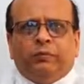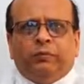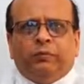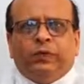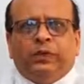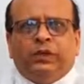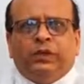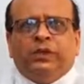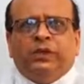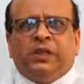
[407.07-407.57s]

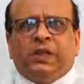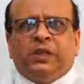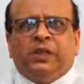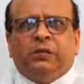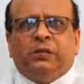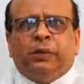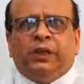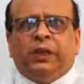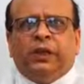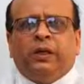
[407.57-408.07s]
which is
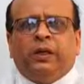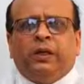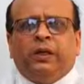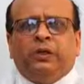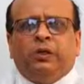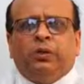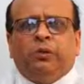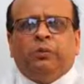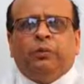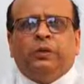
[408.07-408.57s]

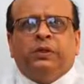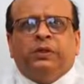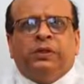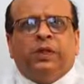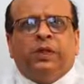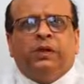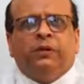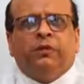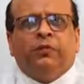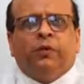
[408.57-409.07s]
aspirated should be
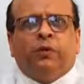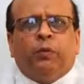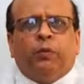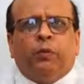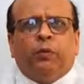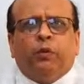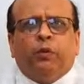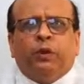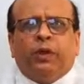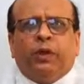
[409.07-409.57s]
sent for
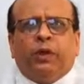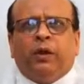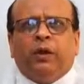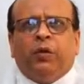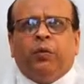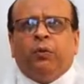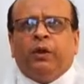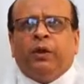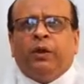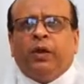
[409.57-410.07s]
both
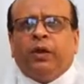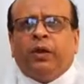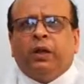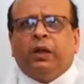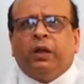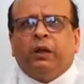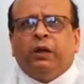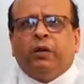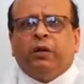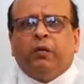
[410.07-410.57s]
aerobic and
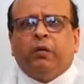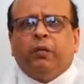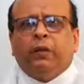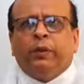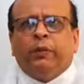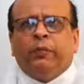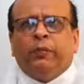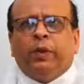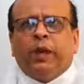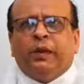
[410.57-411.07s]

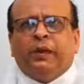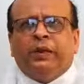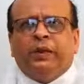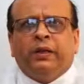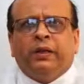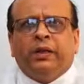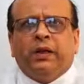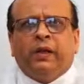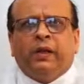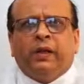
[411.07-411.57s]
anaerobic
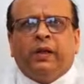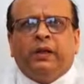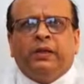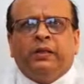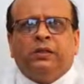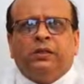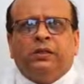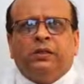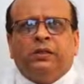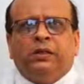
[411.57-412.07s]
bacterial
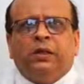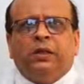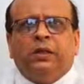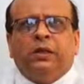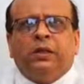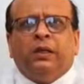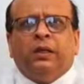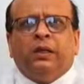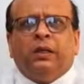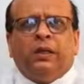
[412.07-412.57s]
culture.
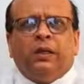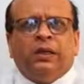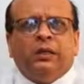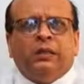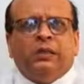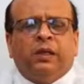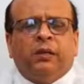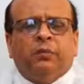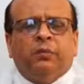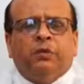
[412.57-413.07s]

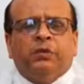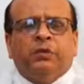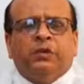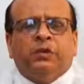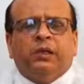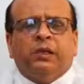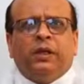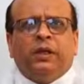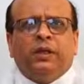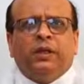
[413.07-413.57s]
In some
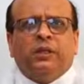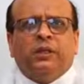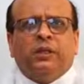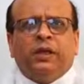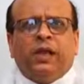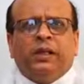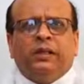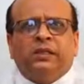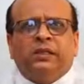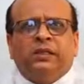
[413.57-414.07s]

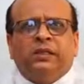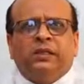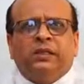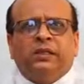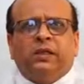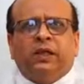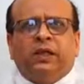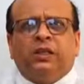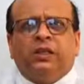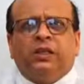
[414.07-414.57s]

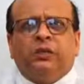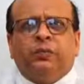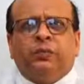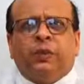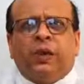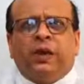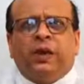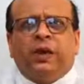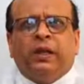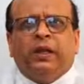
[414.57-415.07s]
instances,
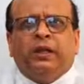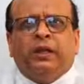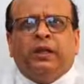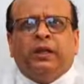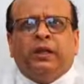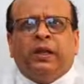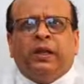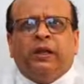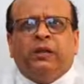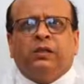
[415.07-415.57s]
expanding
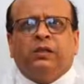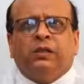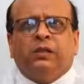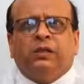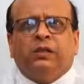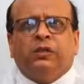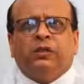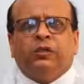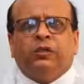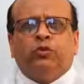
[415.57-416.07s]
the
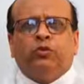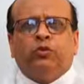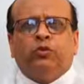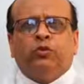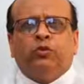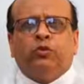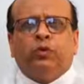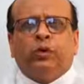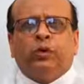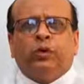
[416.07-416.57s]
cultures
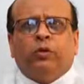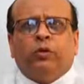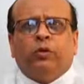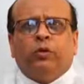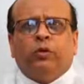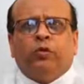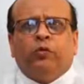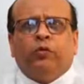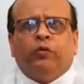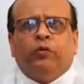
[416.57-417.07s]
to
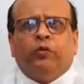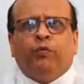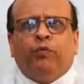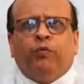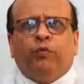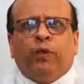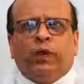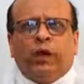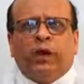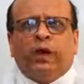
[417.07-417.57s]
include
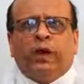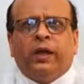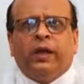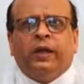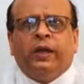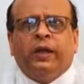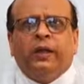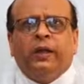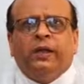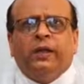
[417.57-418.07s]

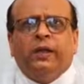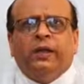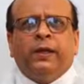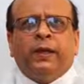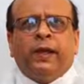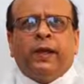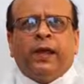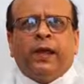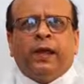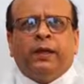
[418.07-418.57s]
fungi
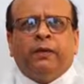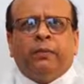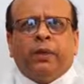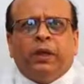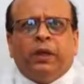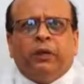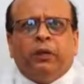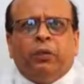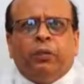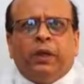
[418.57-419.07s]
and
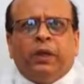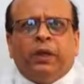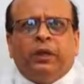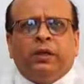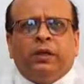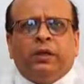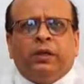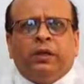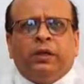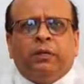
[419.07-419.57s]

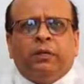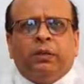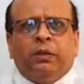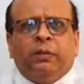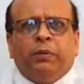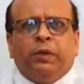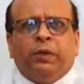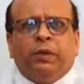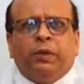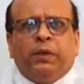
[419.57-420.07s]
mycobacteria
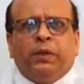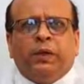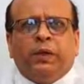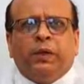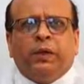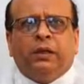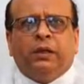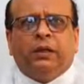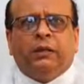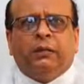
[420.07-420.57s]
may be
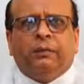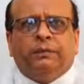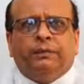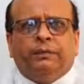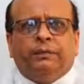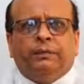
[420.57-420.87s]
indicated.